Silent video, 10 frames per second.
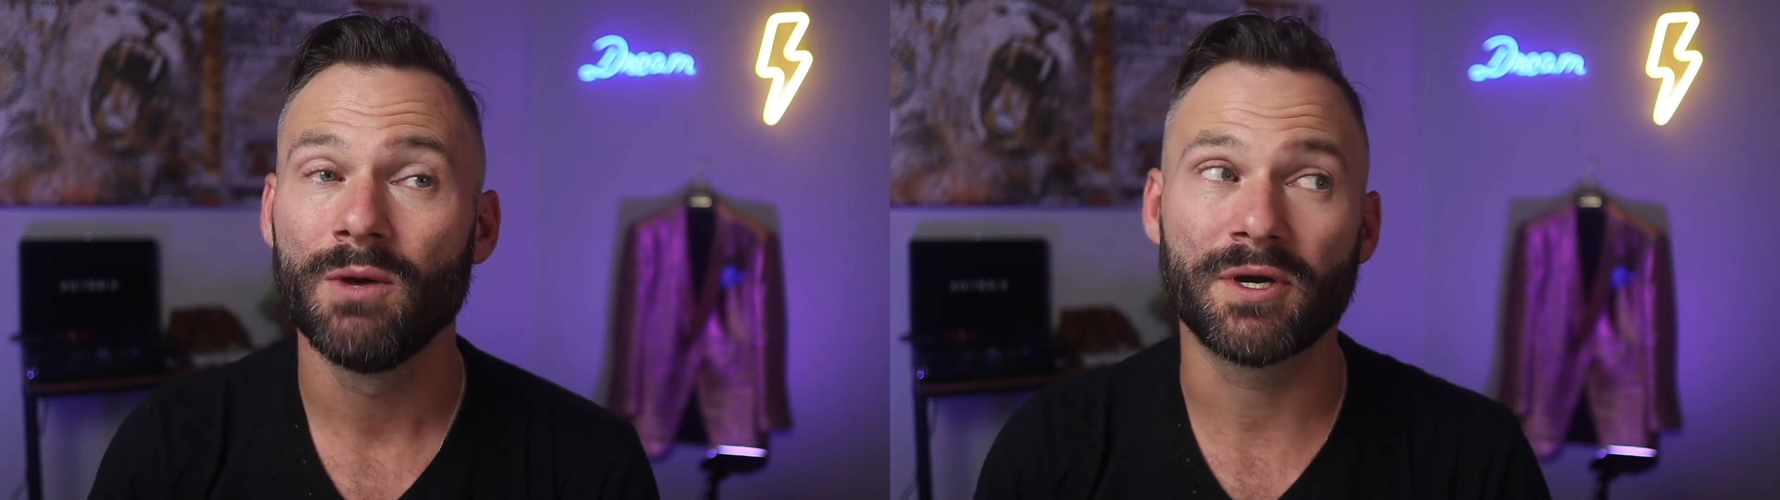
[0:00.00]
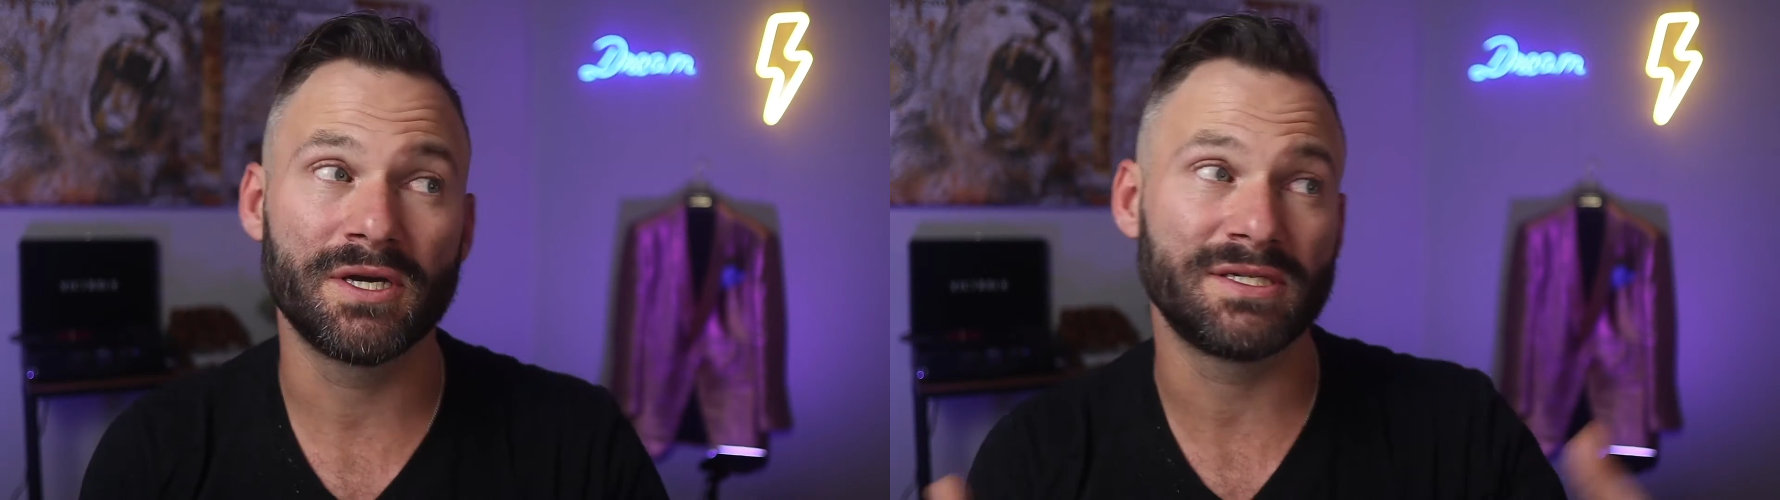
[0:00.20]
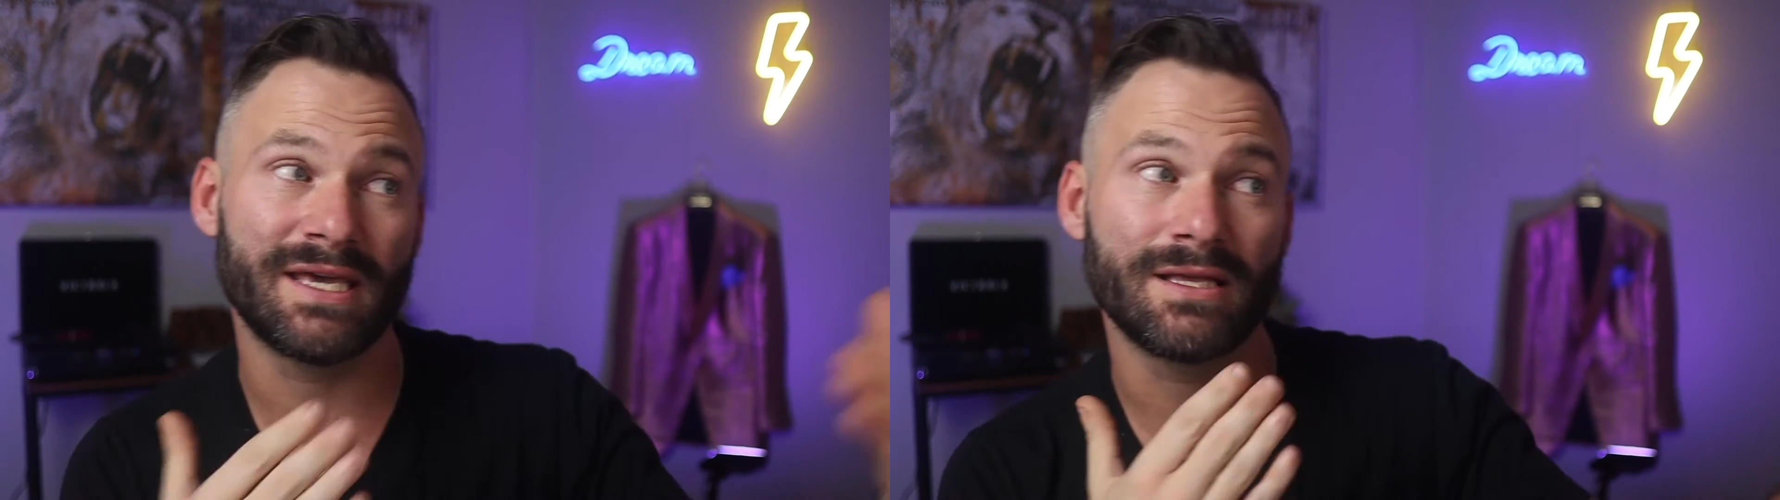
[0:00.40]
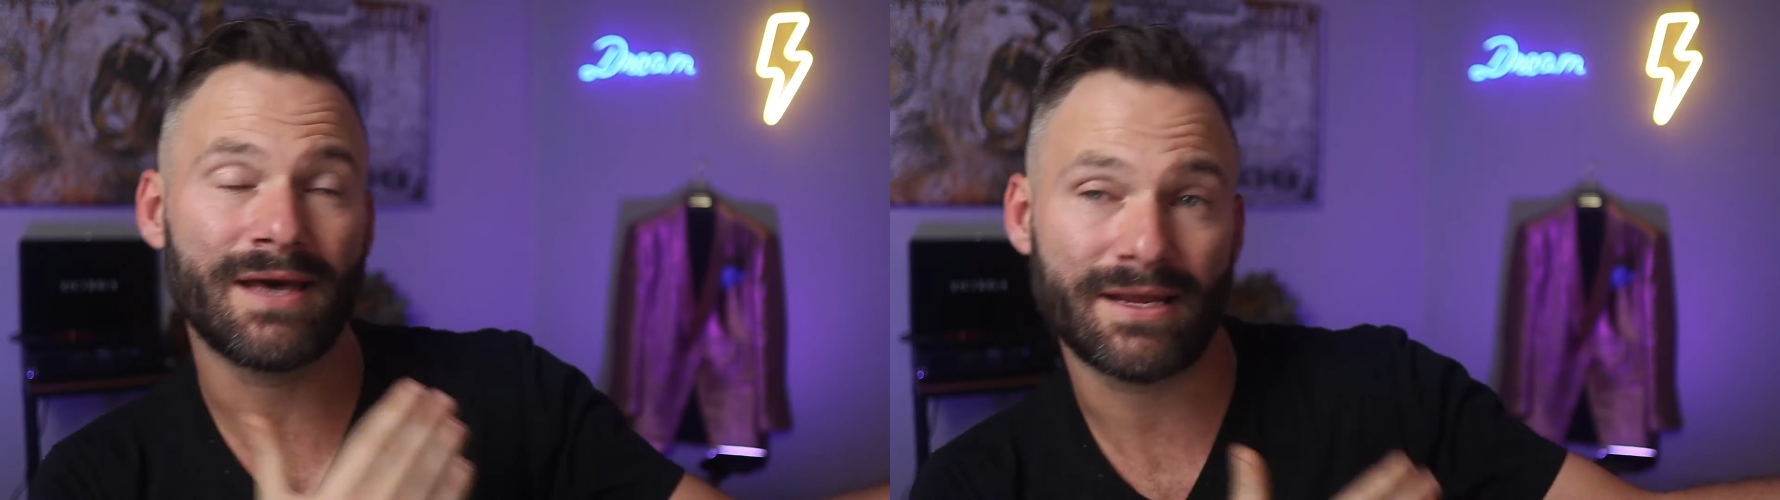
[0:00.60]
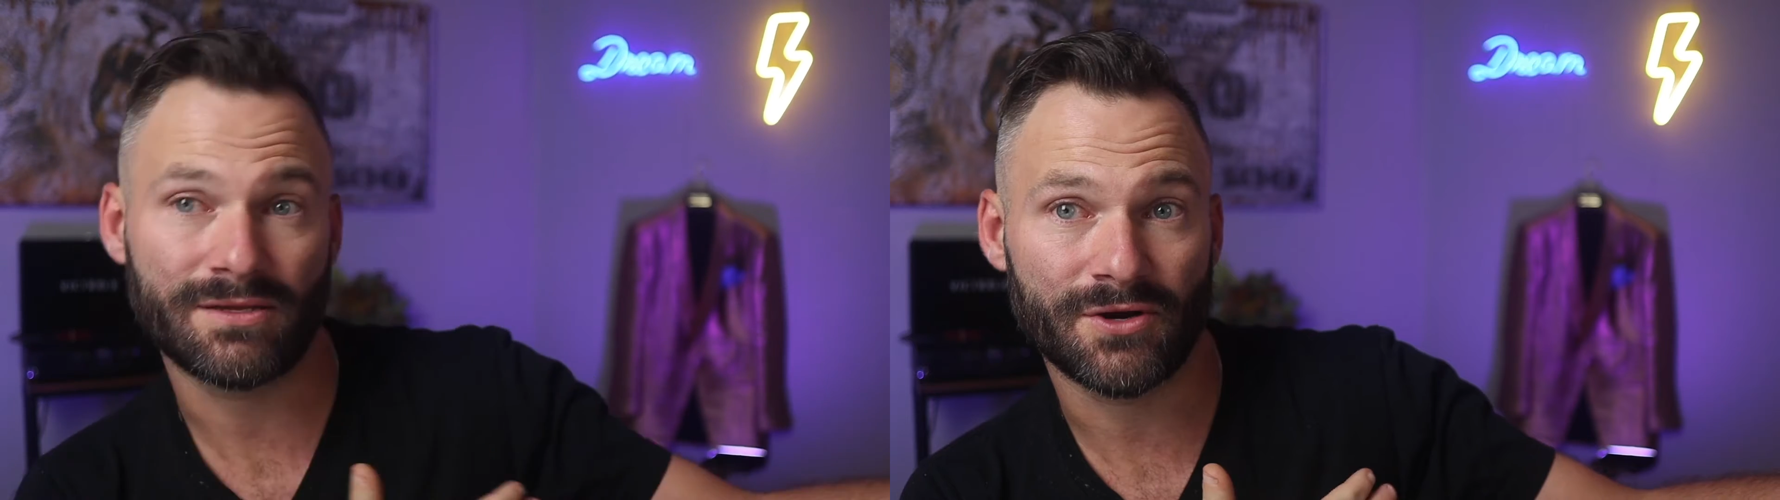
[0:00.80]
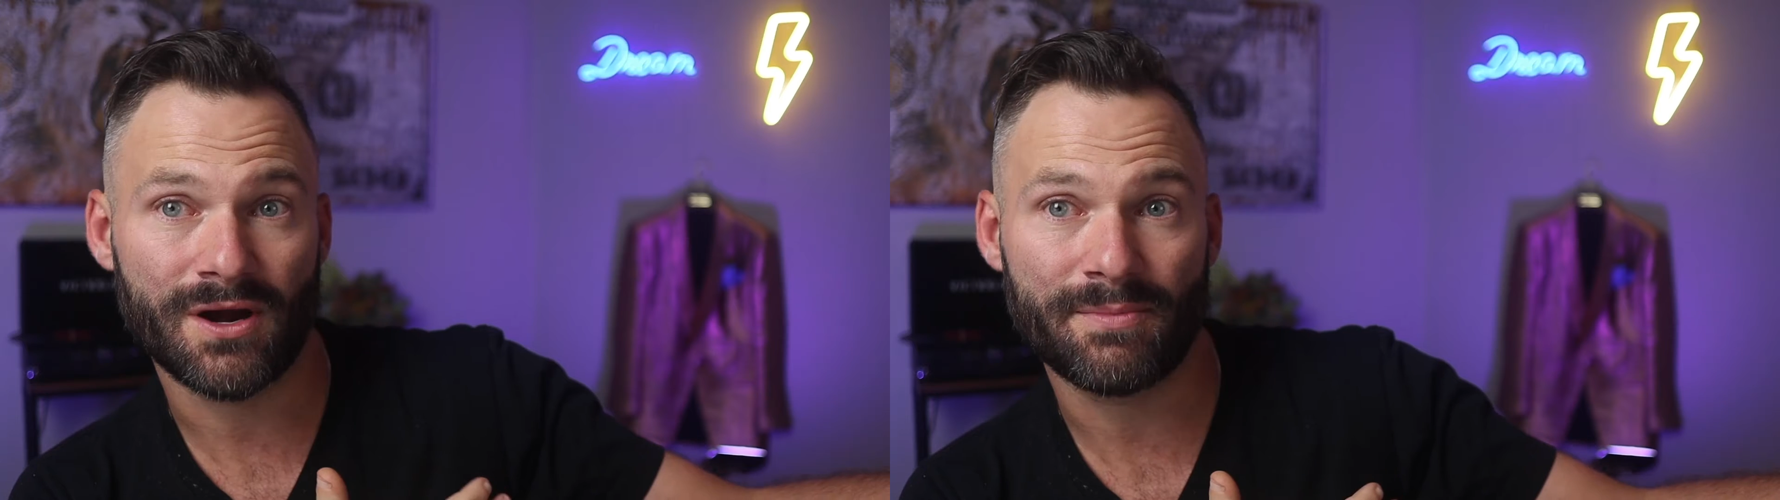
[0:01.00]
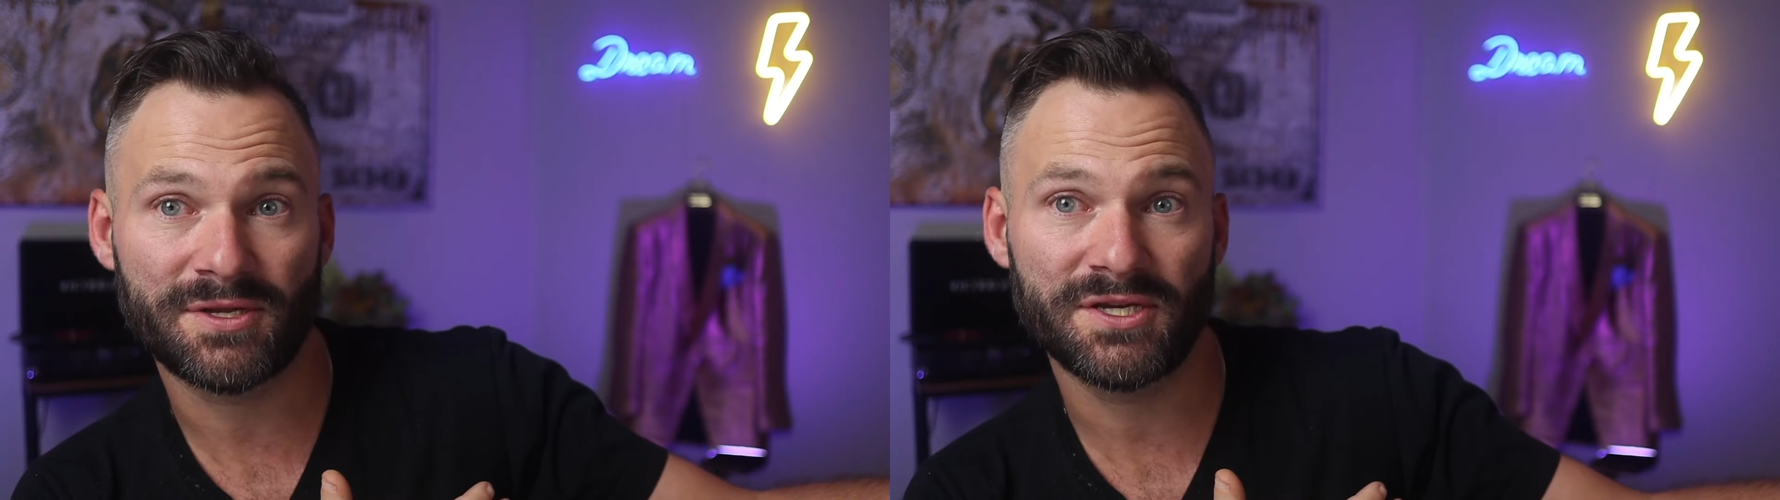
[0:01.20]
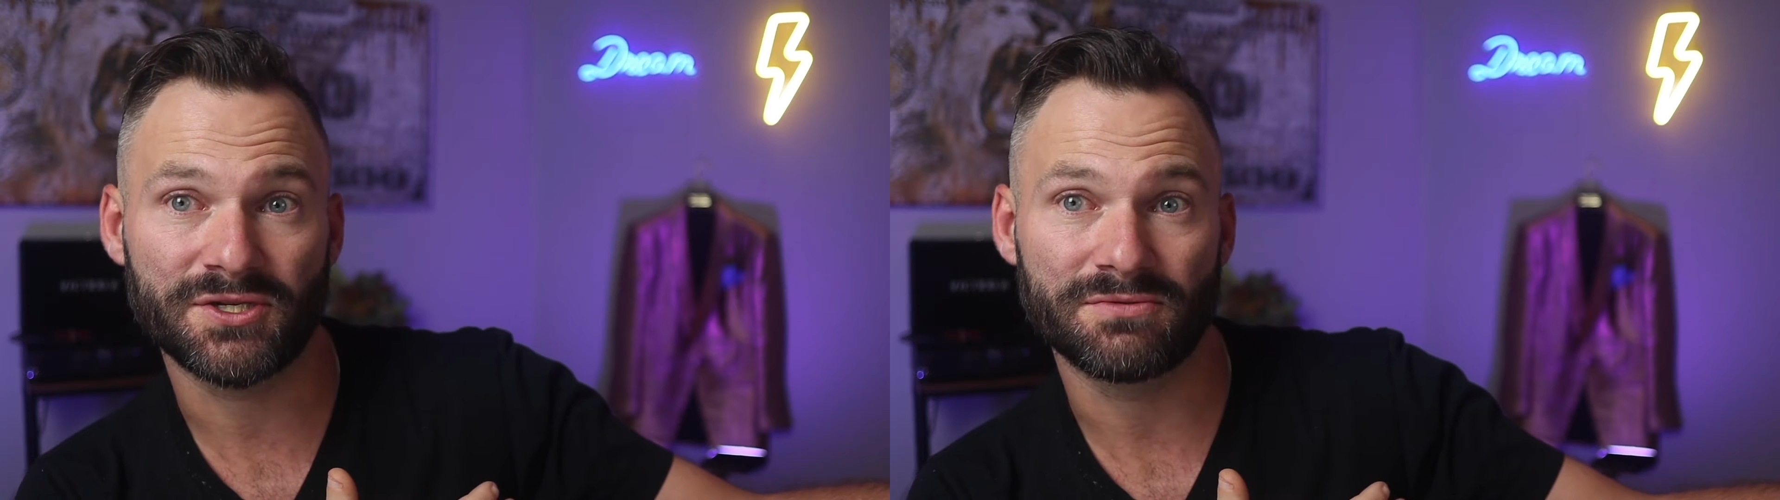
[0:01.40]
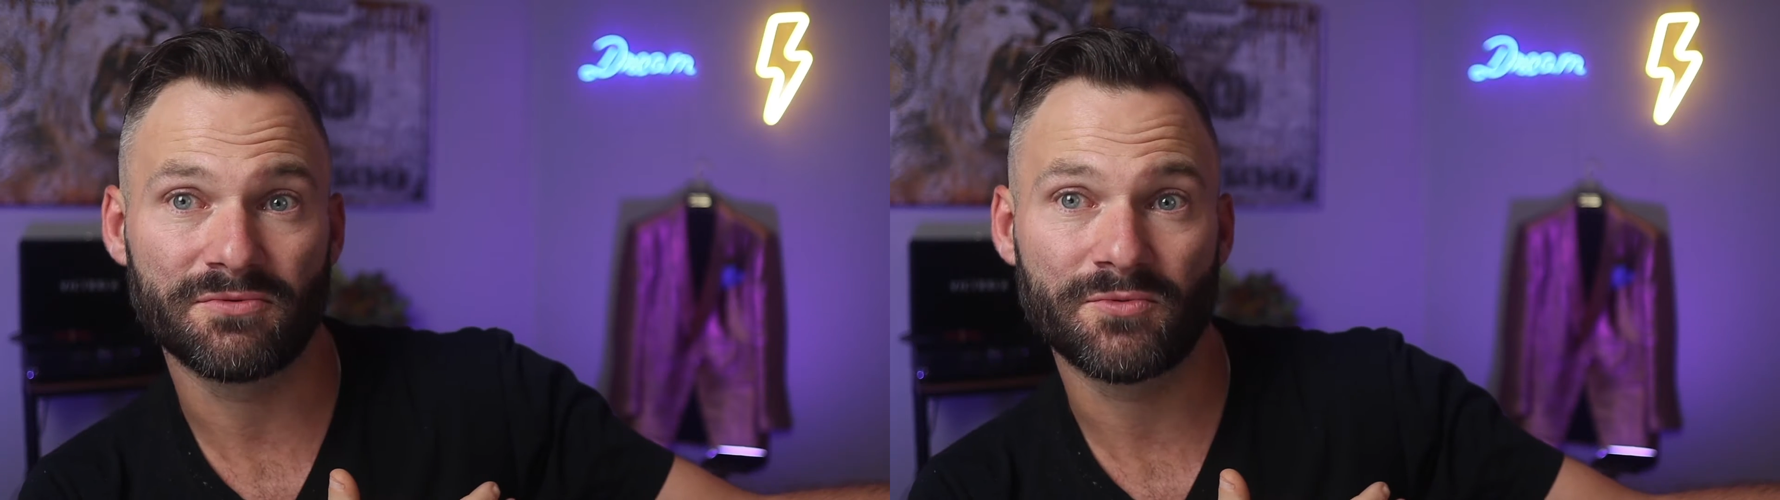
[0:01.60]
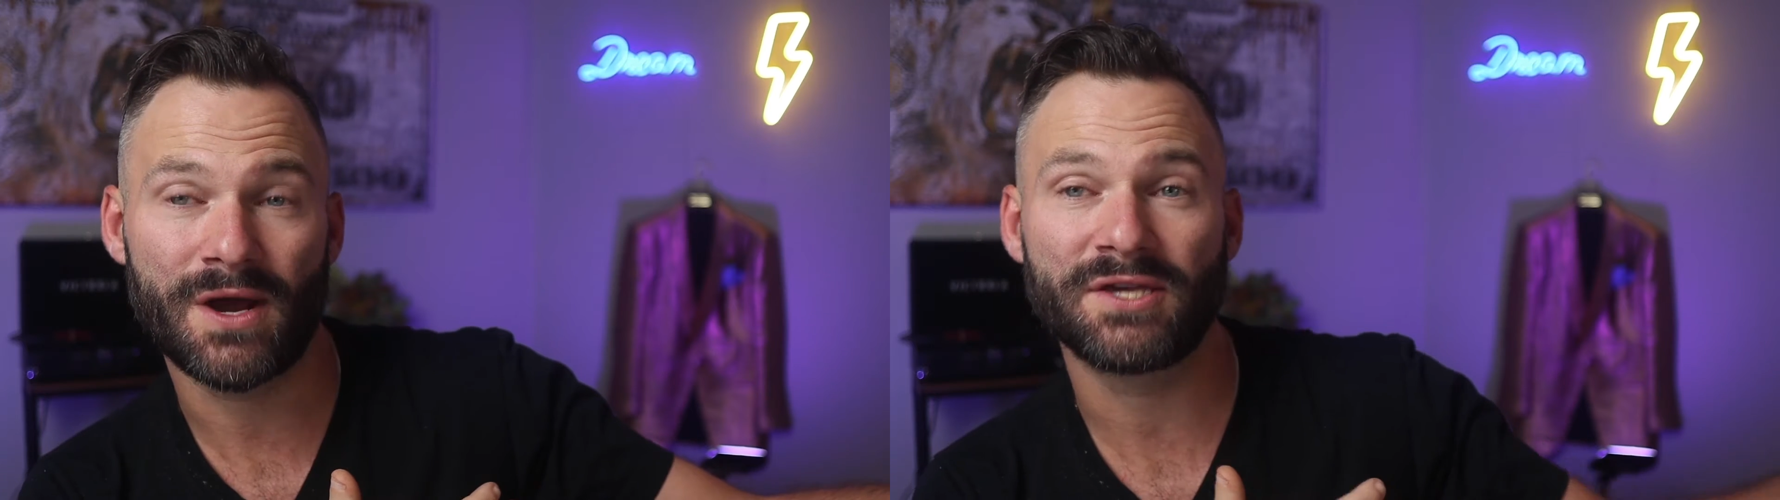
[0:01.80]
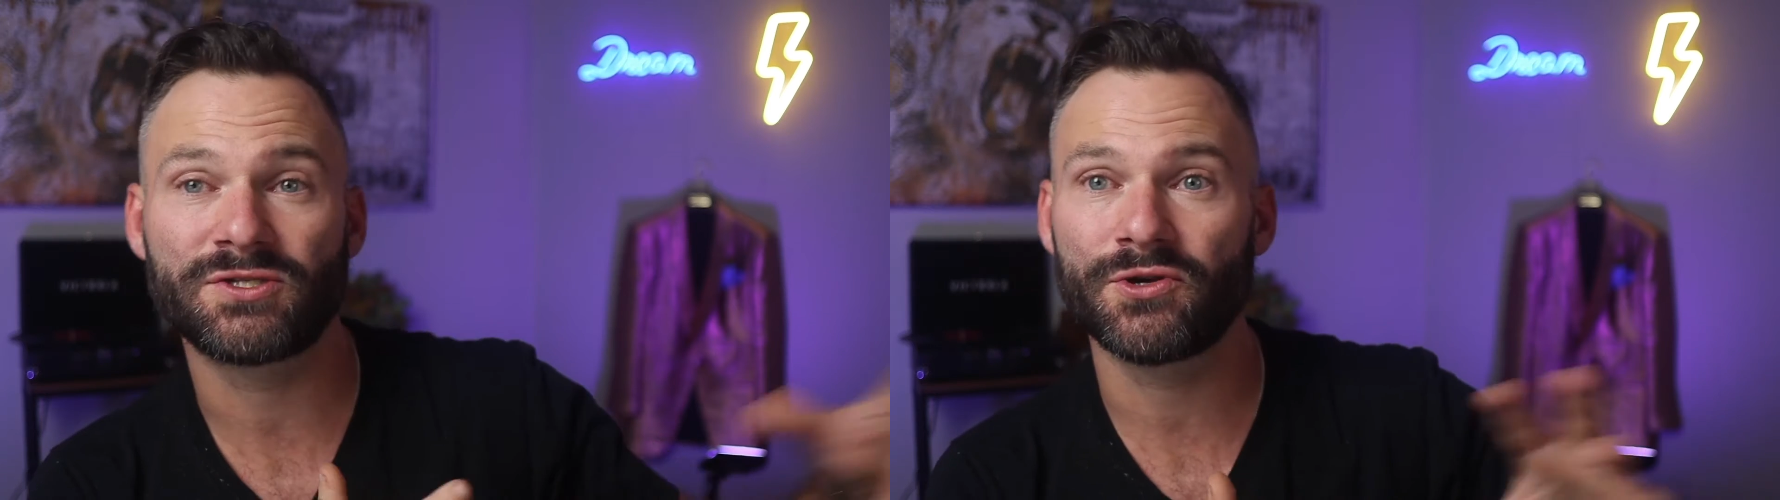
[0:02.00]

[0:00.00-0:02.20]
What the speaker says: because they liked their competition, right?